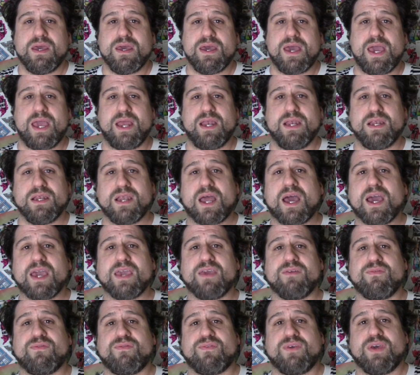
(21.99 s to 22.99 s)
a
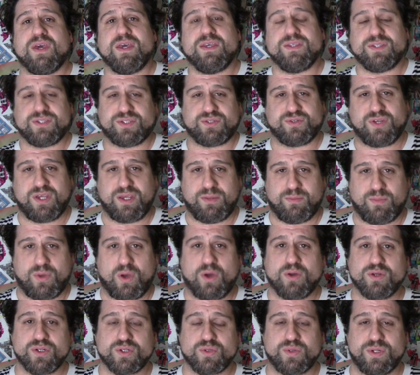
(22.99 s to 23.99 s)
live stream
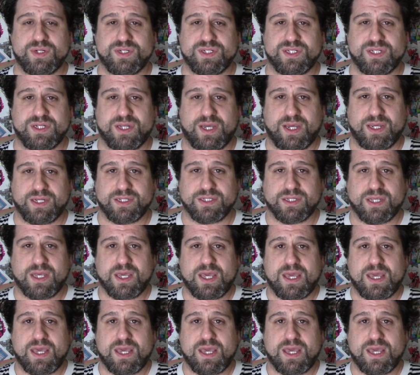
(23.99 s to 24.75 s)
on Twitch tonight